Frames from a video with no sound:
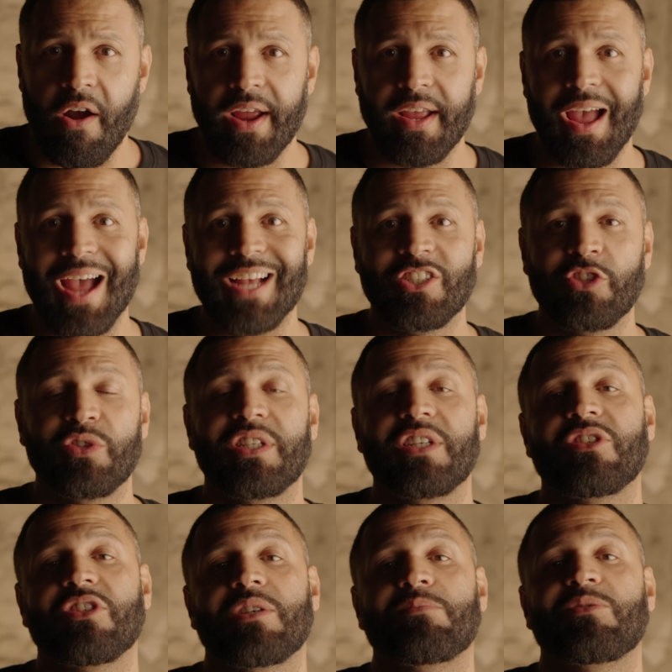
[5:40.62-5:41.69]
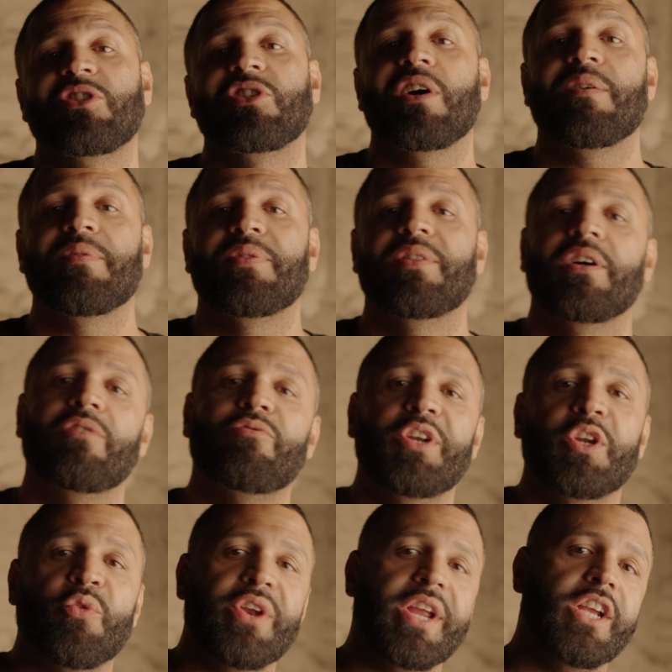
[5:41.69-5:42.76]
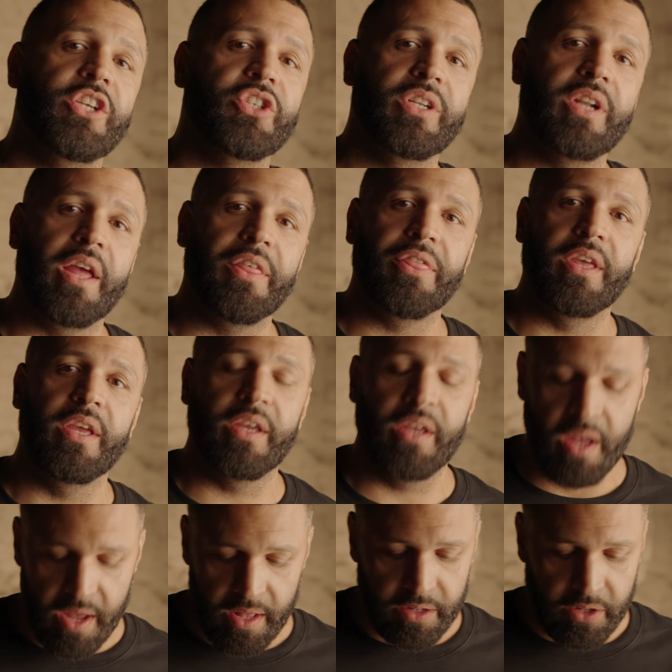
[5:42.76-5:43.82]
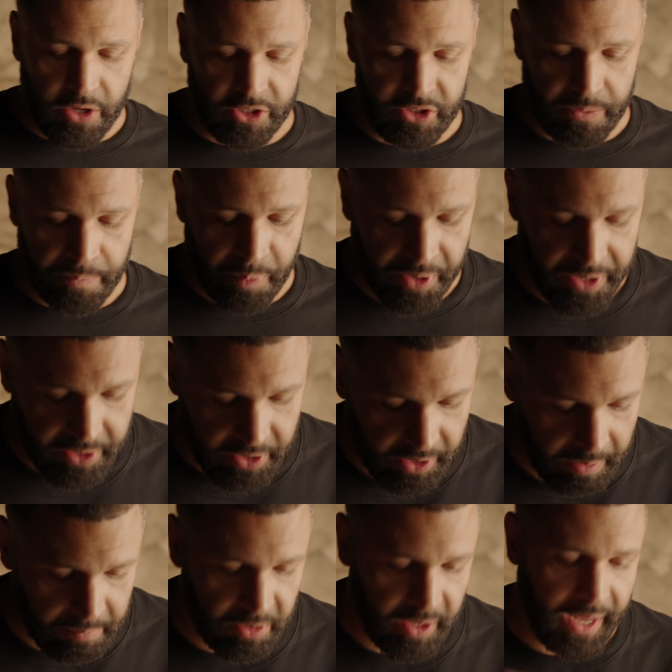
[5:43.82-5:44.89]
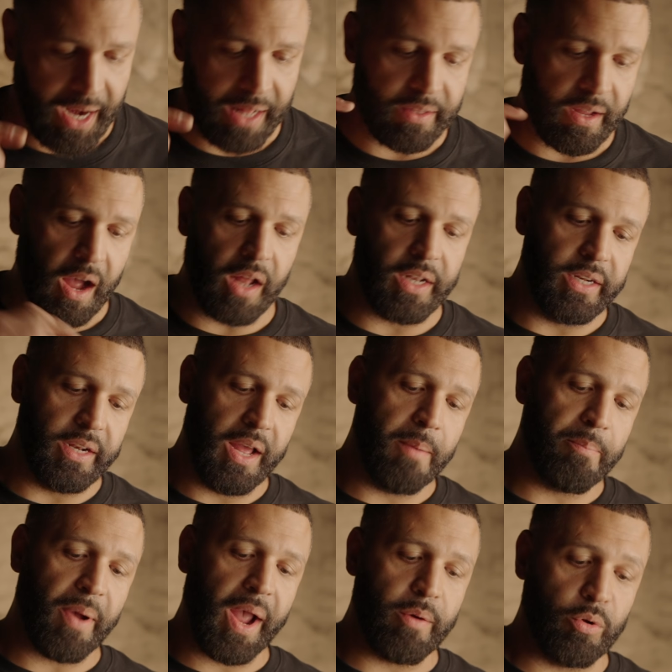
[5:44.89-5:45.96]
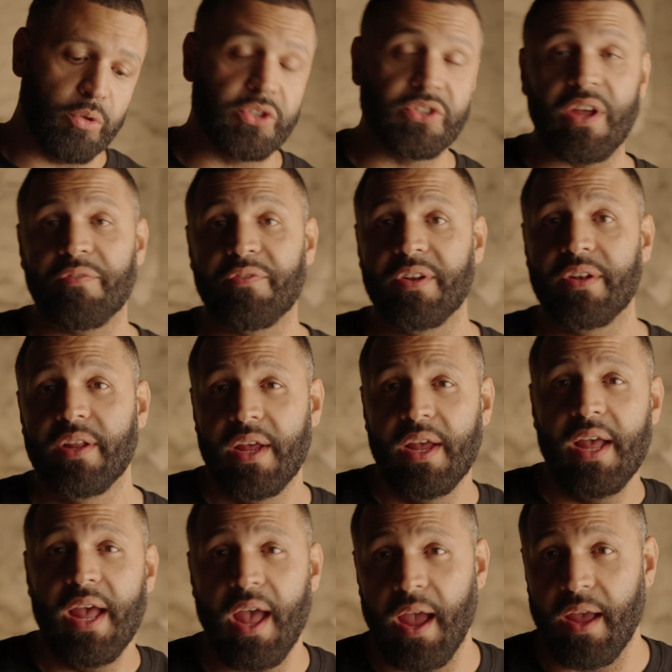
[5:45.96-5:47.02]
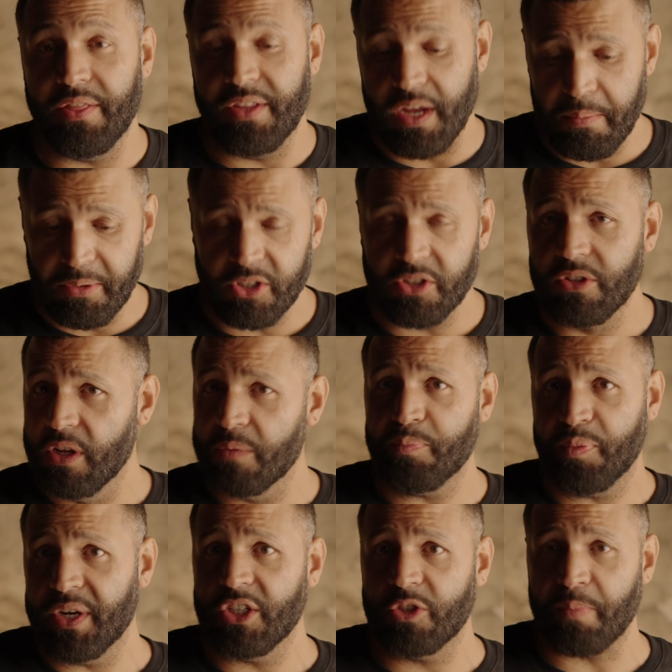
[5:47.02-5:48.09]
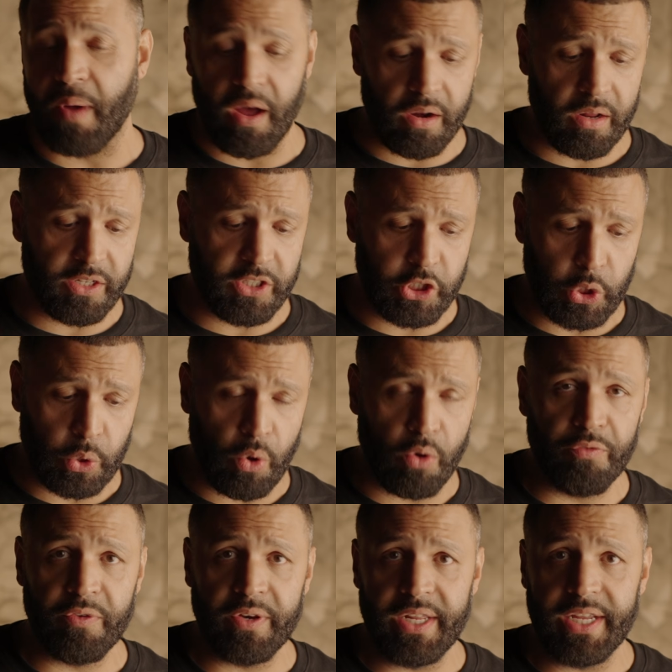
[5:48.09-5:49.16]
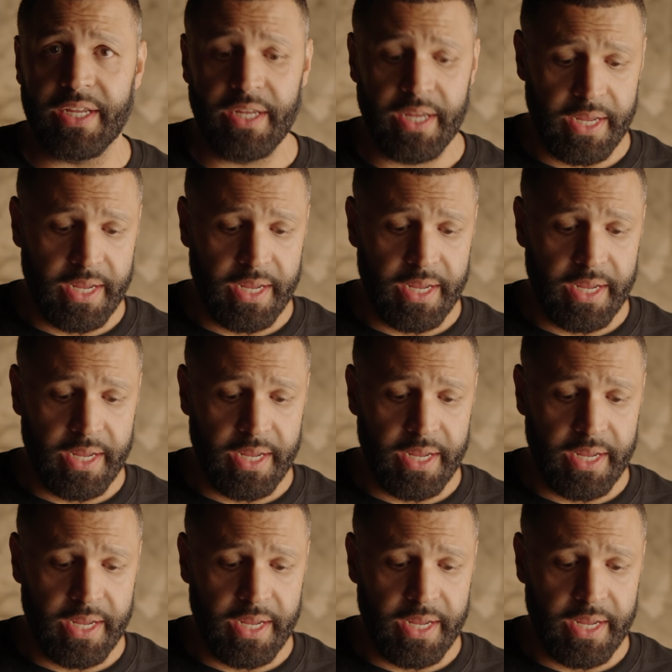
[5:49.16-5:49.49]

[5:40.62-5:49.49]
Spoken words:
right, guys, so this sums up the recreation. I think looks pretty good. I'm looking at the Hollyland Pyro 7 and the images look pretty spot on. So hopefully